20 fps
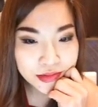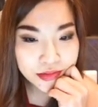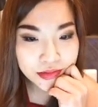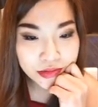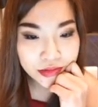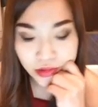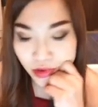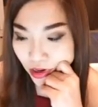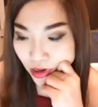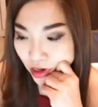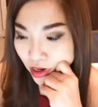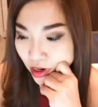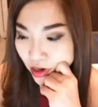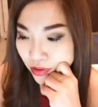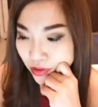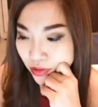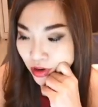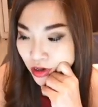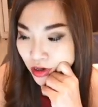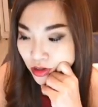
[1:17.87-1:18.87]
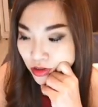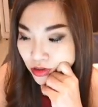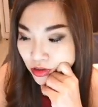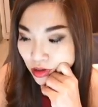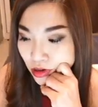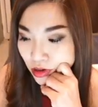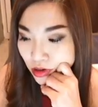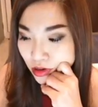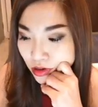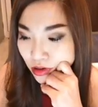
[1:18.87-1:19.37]
Okay,
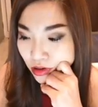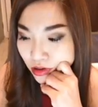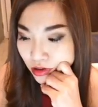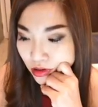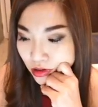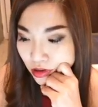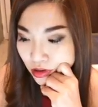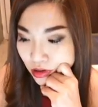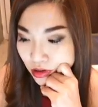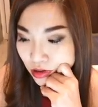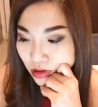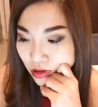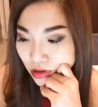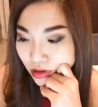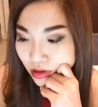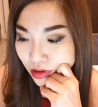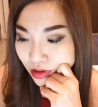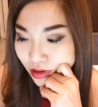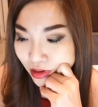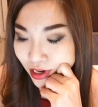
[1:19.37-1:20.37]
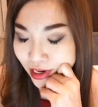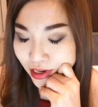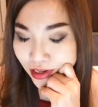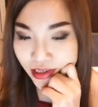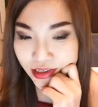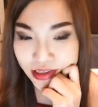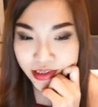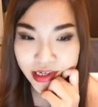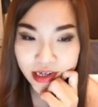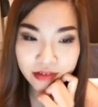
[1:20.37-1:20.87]
so like I
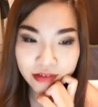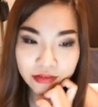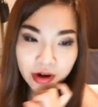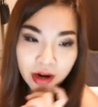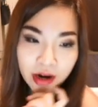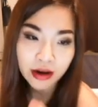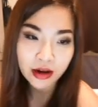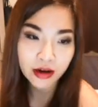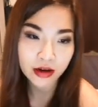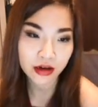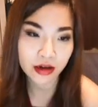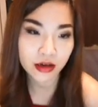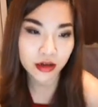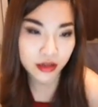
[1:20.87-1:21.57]
said, right,